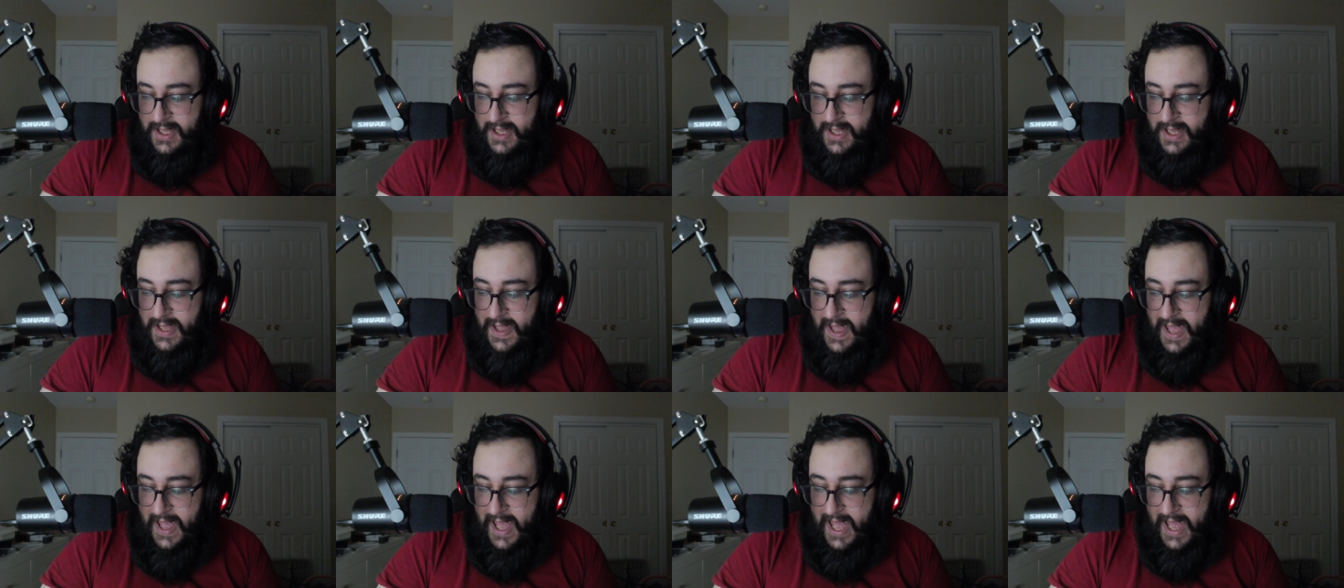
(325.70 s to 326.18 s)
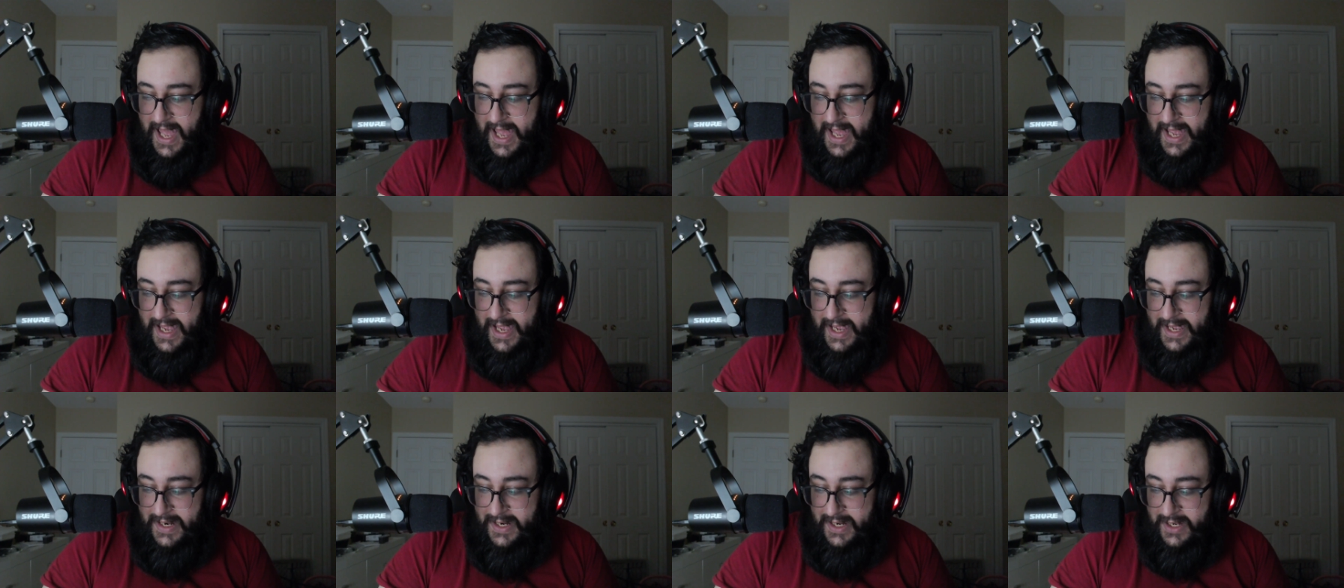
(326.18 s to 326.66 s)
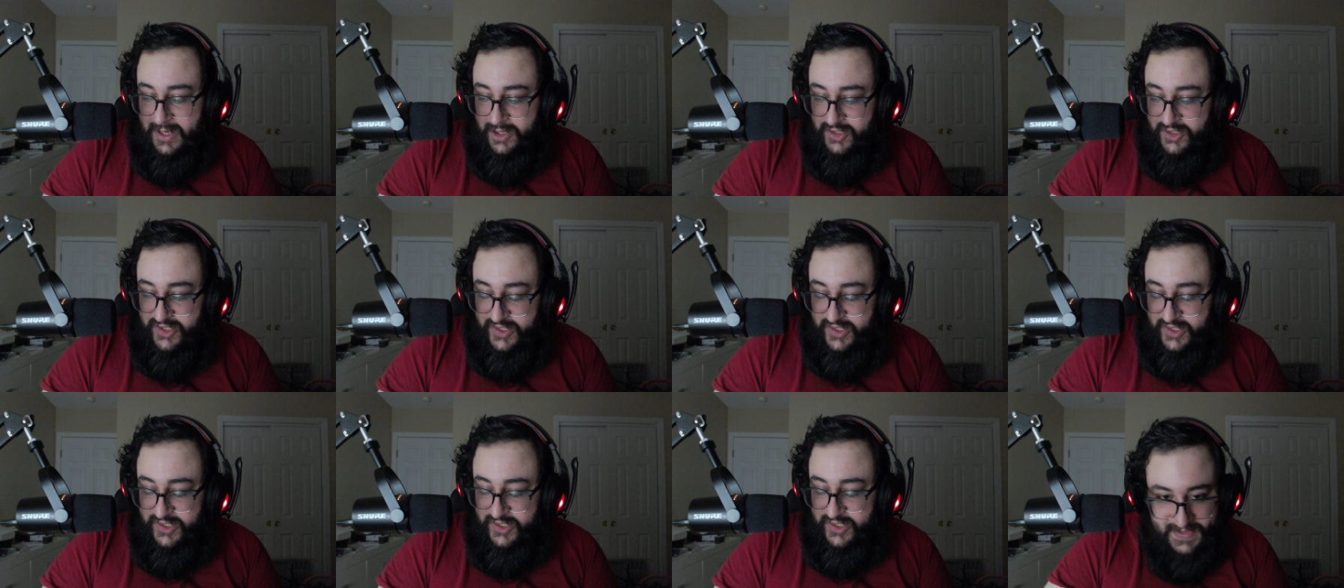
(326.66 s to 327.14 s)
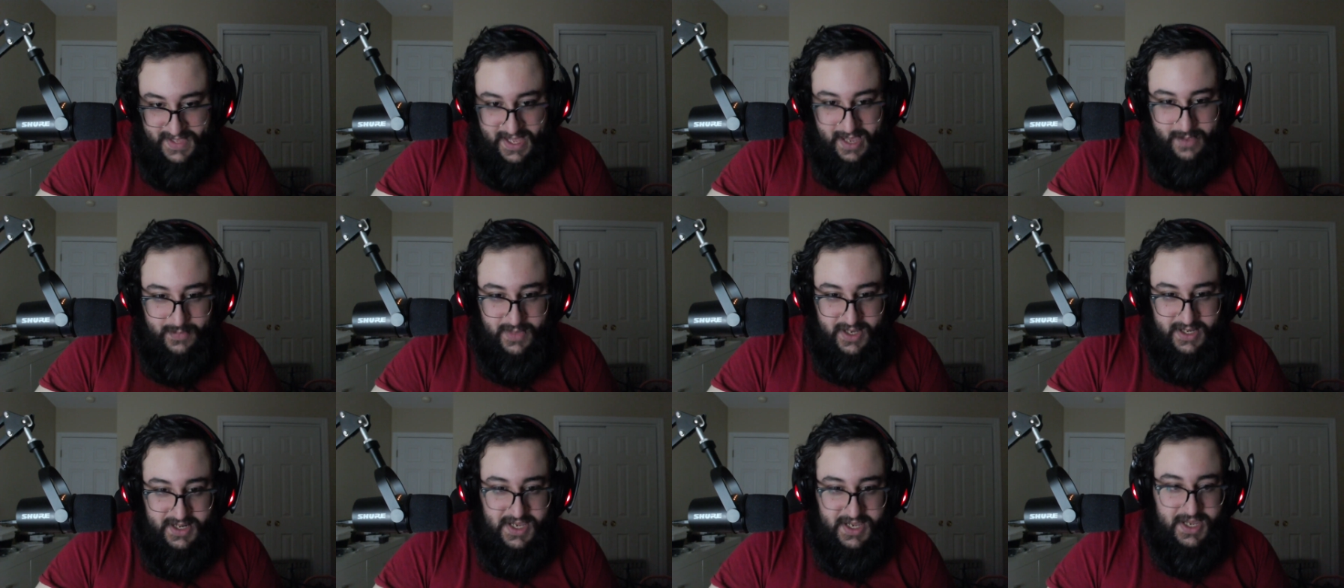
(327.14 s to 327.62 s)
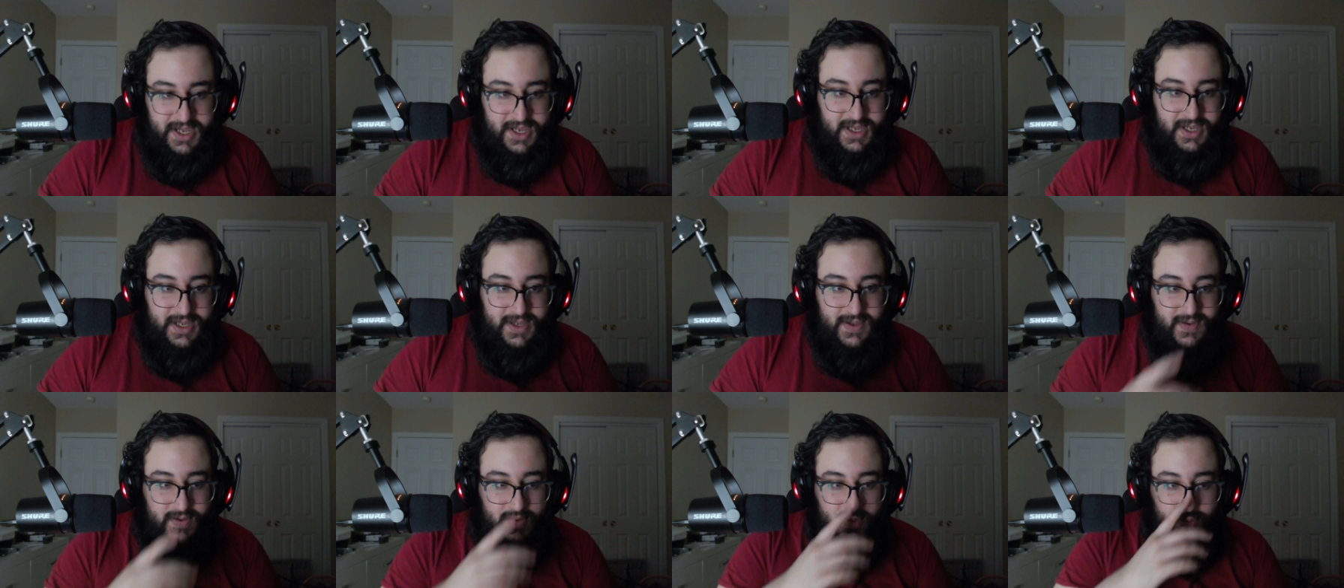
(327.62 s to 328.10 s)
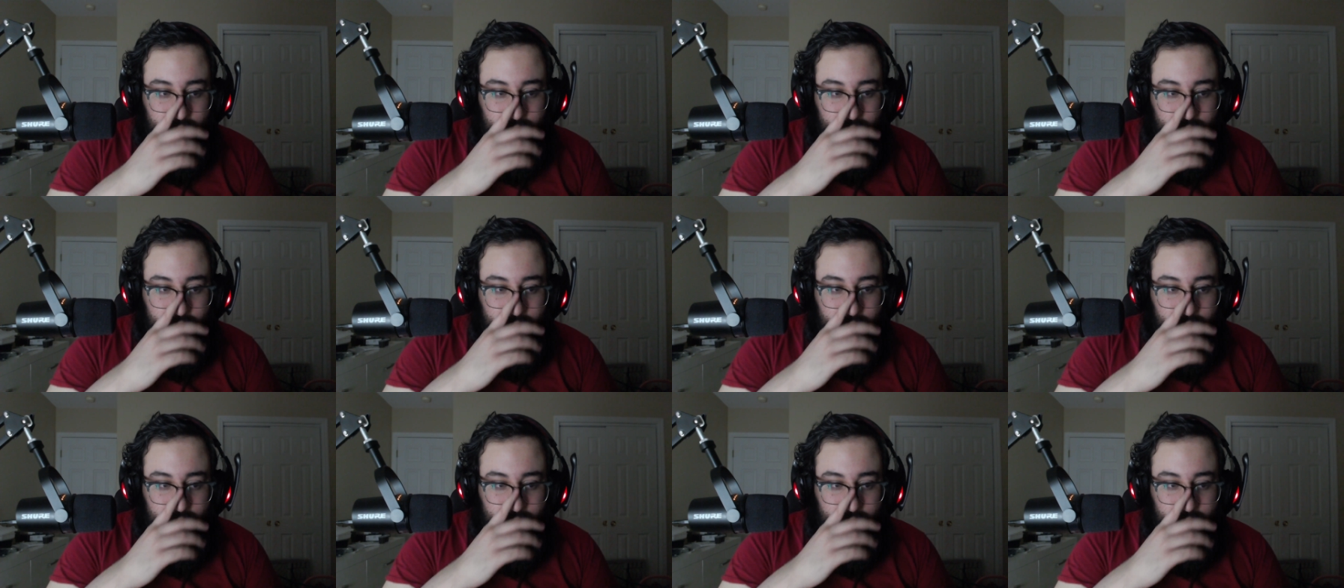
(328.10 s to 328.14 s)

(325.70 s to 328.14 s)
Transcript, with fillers: had spent that money